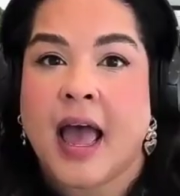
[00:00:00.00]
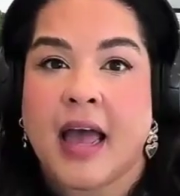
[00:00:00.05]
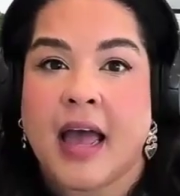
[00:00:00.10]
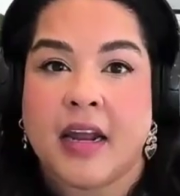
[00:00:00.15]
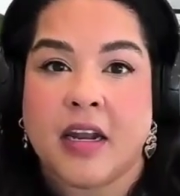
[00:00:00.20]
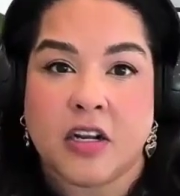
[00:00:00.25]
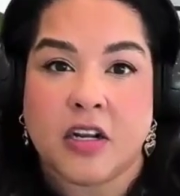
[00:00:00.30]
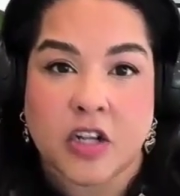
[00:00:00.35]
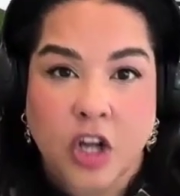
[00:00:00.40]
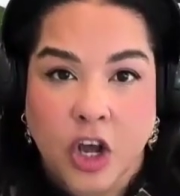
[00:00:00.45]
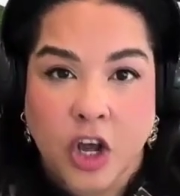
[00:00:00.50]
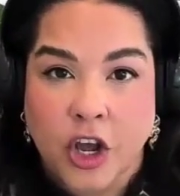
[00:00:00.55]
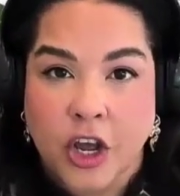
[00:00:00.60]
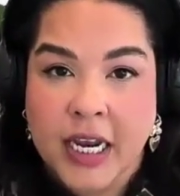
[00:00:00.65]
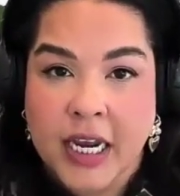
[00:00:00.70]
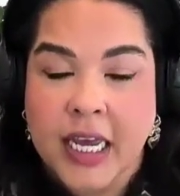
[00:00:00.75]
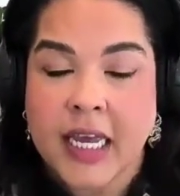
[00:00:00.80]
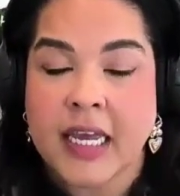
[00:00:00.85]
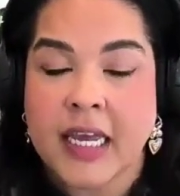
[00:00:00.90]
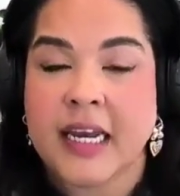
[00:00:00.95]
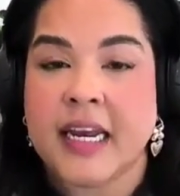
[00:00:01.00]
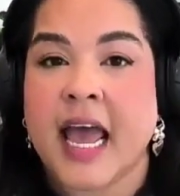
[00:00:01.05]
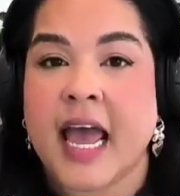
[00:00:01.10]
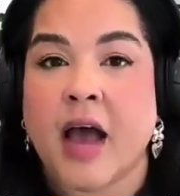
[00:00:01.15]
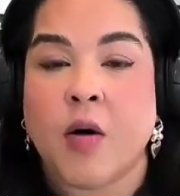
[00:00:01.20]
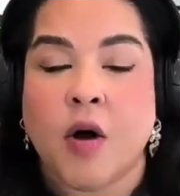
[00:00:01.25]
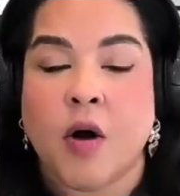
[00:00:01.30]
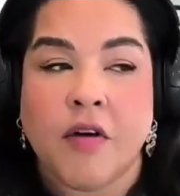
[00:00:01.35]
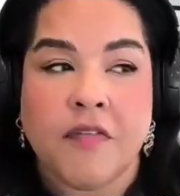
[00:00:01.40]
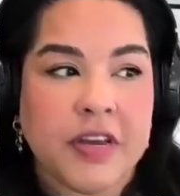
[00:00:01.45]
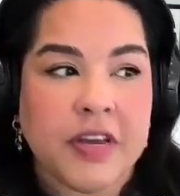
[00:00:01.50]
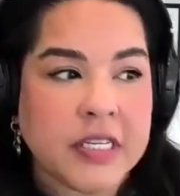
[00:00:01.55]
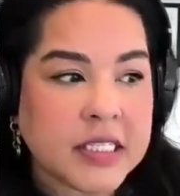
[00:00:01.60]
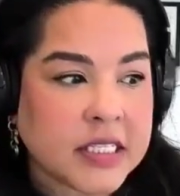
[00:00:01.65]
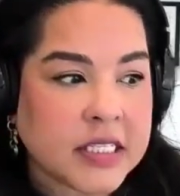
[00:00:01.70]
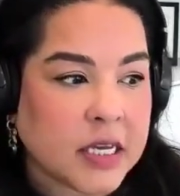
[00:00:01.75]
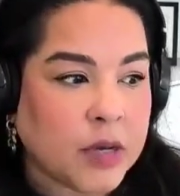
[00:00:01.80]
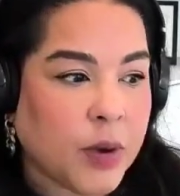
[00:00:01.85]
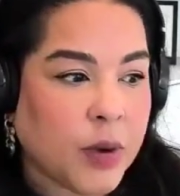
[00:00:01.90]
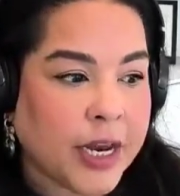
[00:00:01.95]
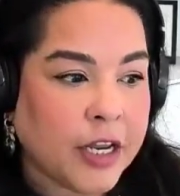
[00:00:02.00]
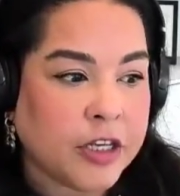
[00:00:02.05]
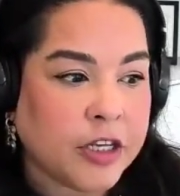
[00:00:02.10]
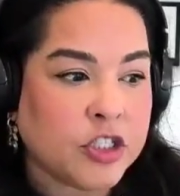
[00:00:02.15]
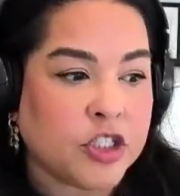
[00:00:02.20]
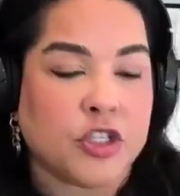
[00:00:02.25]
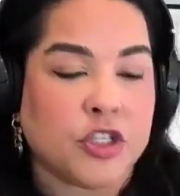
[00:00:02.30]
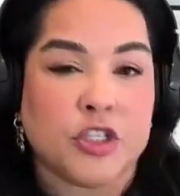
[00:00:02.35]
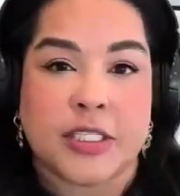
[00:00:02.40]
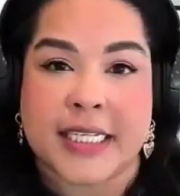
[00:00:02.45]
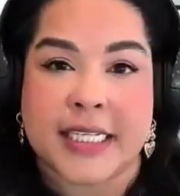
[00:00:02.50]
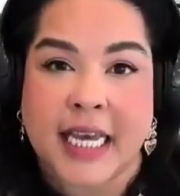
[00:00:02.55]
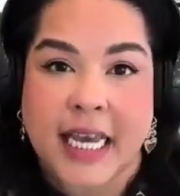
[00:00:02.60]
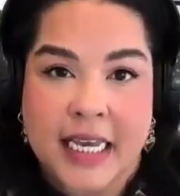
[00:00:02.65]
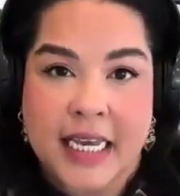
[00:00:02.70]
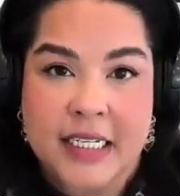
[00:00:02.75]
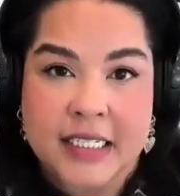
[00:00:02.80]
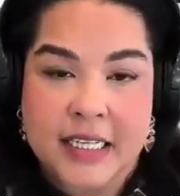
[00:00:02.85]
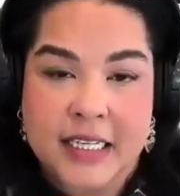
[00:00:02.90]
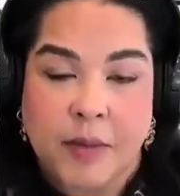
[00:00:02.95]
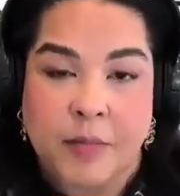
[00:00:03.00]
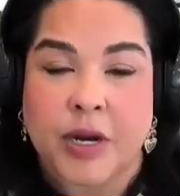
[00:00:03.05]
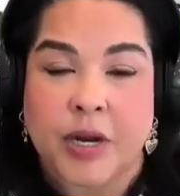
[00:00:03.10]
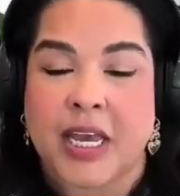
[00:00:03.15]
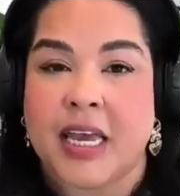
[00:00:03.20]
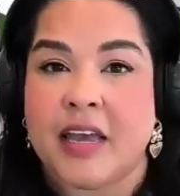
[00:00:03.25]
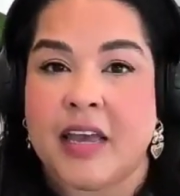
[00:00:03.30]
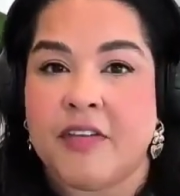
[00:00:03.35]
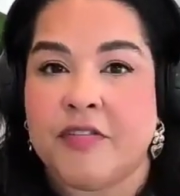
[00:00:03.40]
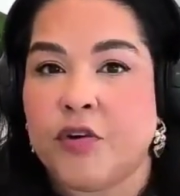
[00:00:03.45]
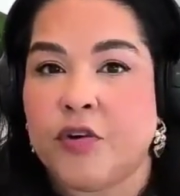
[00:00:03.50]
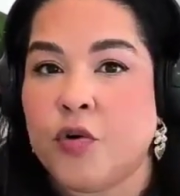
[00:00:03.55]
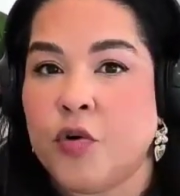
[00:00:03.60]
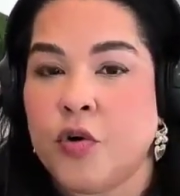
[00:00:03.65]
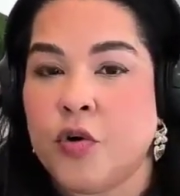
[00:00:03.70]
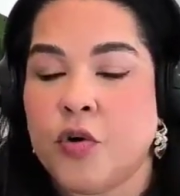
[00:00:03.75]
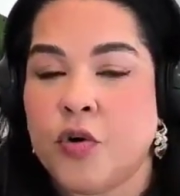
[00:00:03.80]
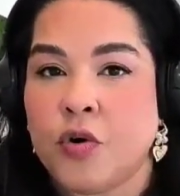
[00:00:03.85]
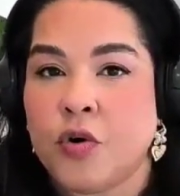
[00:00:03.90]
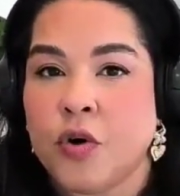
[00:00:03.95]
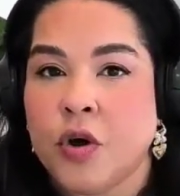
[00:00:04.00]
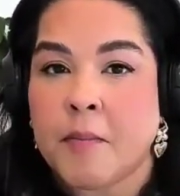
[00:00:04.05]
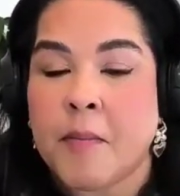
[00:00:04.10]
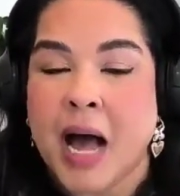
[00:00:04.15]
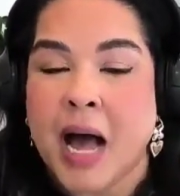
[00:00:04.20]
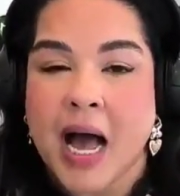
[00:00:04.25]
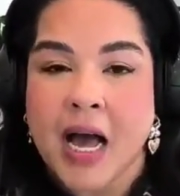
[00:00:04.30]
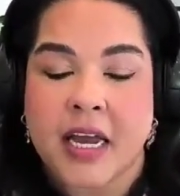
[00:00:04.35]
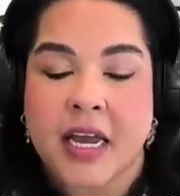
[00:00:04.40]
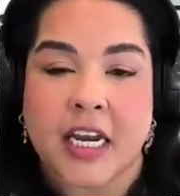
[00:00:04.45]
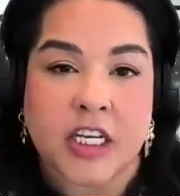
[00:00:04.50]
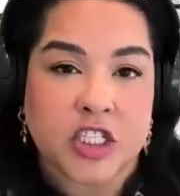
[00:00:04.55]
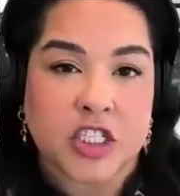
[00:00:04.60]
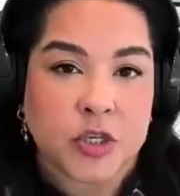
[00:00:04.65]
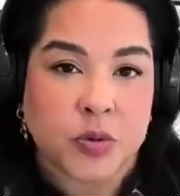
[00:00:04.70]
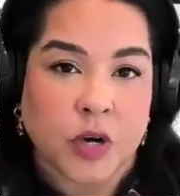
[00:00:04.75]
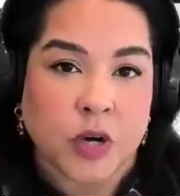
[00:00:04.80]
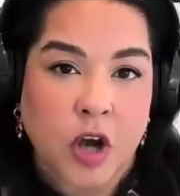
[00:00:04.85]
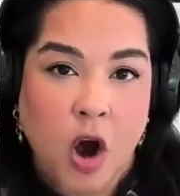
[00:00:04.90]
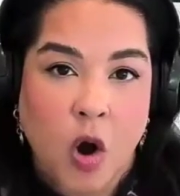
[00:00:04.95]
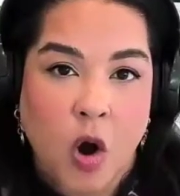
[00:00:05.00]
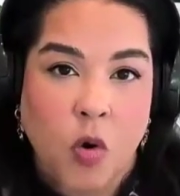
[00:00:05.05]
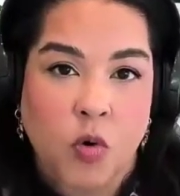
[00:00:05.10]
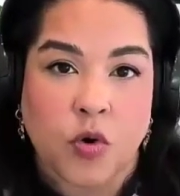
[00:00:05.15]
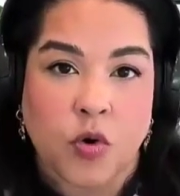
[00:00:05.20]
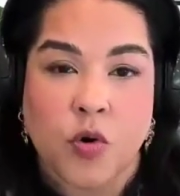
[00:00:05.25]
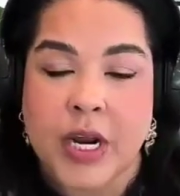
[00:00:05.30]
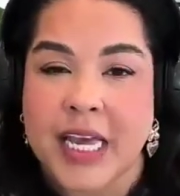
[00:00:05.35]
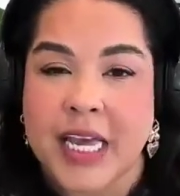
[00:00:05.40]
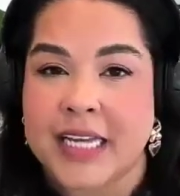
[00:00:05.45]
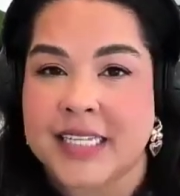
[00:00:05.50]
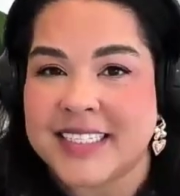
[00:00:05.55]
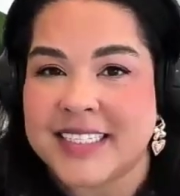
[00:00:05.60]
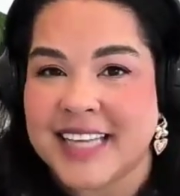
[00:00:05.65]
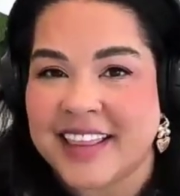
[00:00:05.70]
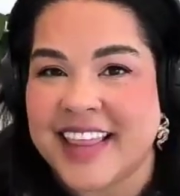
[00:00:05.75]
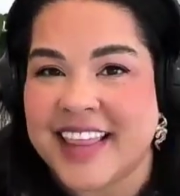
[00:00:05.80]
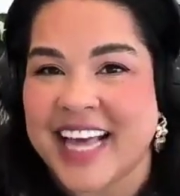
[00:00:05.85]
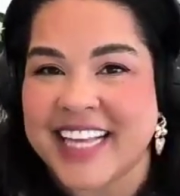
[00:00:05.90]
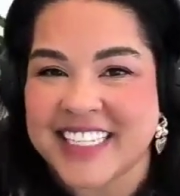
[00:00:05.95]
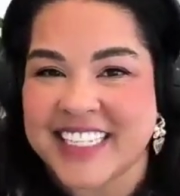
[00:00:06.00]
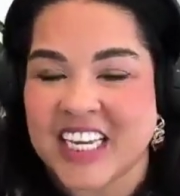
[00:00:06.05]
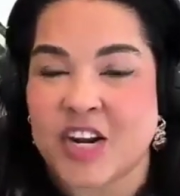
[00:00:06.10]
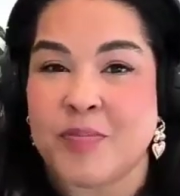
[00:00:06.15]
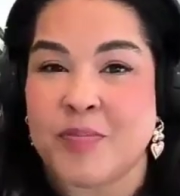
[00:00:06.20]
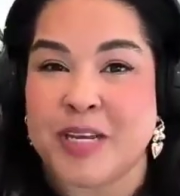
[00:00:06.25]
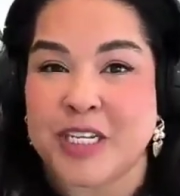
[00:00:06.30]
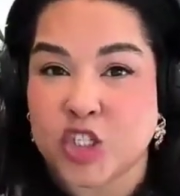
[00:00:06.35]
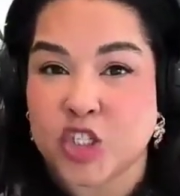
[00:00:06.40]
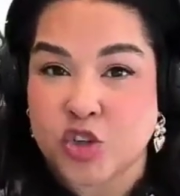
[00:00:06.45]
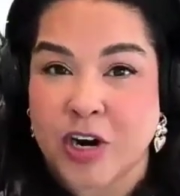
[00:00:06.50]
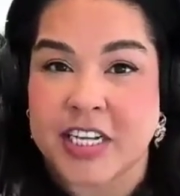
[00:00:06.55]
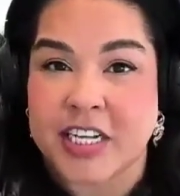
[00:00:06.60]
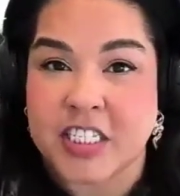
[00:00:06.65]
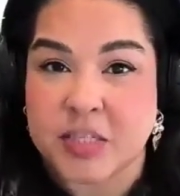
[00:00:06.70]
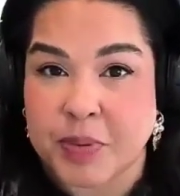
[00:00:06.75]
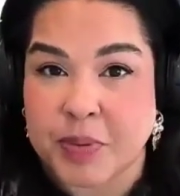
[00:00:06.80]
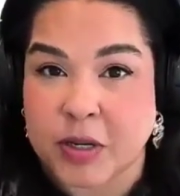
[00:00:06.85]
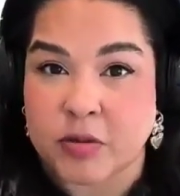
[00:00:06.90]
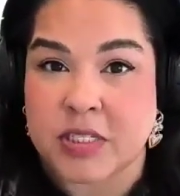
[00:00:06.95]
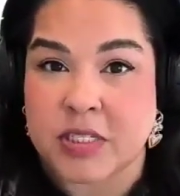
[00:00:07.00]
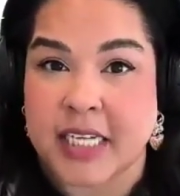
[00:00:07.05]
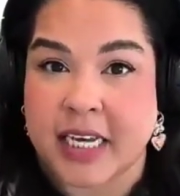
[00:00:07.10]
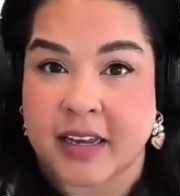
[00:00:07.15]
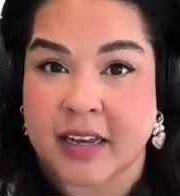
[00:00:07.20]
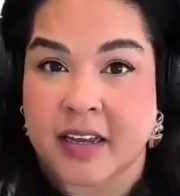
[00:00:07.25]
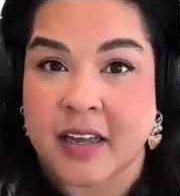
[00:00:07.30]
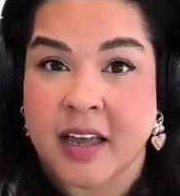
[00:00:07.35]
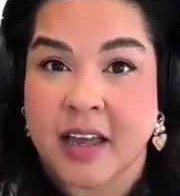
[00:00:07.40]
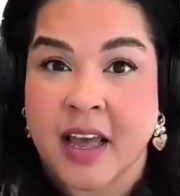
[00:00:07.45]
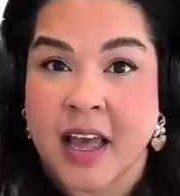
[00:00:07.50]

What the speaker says: and learning. Now, obviously, when you do teach somebody, if you're marketing to a cold audience, then that's going to be trust building.